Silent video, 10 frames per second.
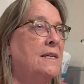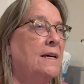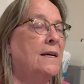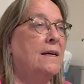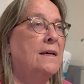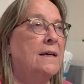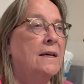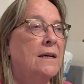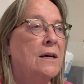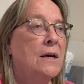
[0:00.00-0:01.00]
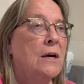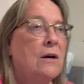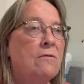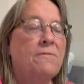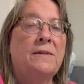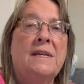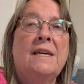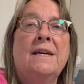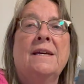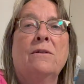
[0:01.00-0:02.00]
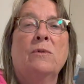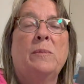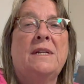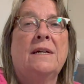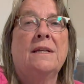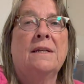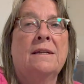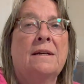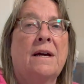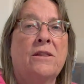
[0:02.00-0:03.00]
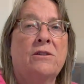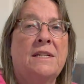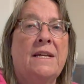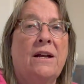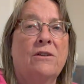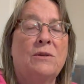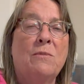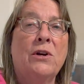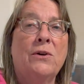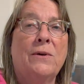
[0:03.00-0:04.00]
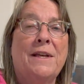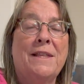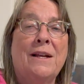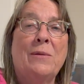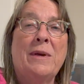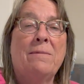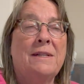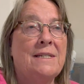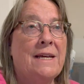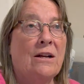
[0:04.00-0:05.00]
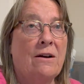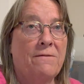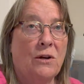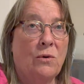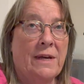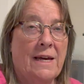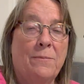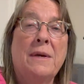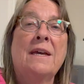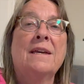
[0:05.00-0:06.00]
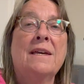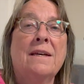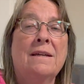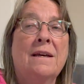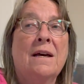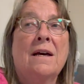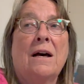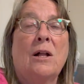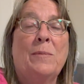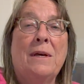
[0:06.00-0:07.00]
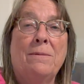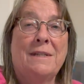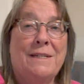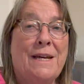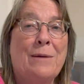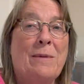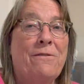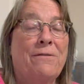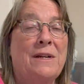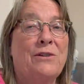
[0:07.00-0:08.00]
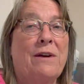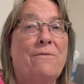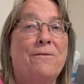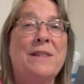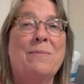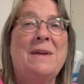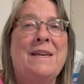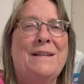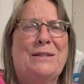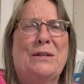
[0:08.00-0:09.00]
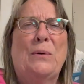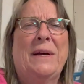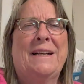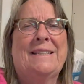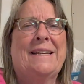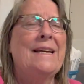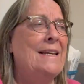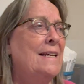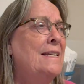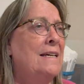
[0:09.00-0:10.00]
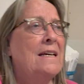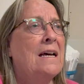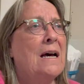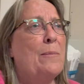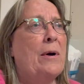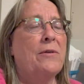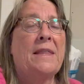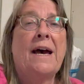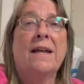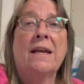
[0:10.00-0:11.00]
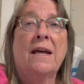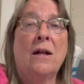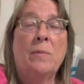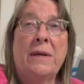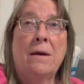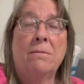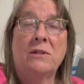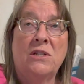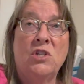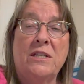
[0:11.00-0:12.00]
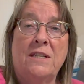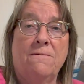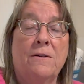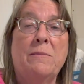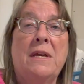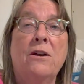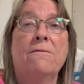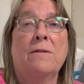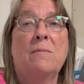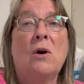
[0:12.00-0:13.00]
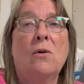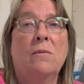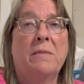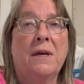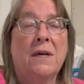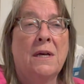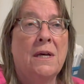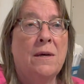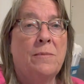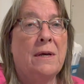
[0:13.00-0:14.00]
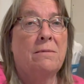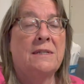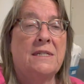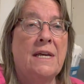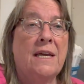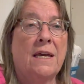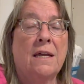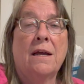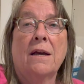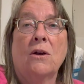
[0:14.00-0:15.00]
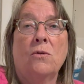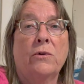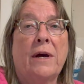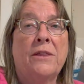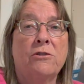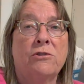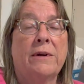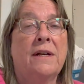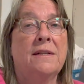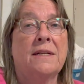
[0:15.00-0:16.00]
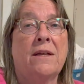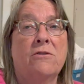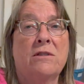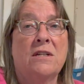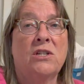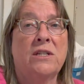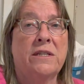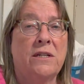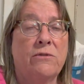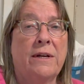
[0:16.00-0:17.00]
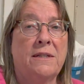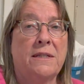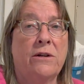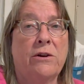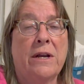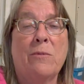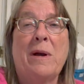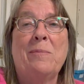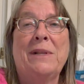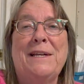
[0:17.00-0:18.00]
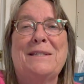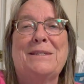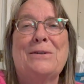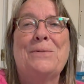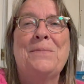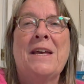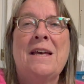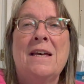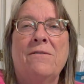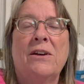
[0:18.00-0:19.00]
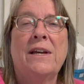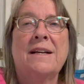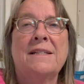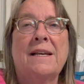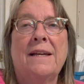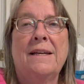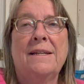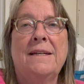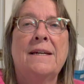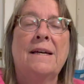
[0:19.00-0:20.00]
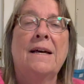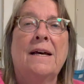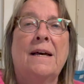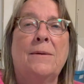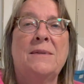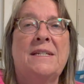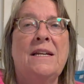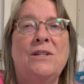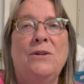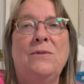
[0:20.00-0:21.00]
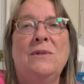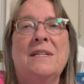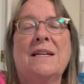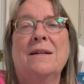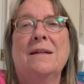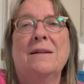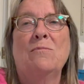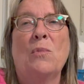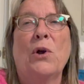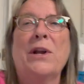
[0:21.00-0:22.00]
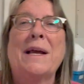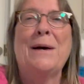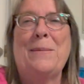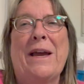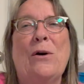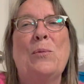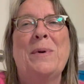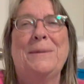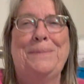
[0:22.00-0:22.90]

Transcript: uh, hopefully it will be done either today or tomorrow. And then I'll be able to take off and go camping again. I'll be able to take my front drive with me. So excited about that. And I'll be able to just from here, from home, be able to take it and go to other trails other than just the trails that are near my place. So very excited. Um, stay tuned. More to come, I hope.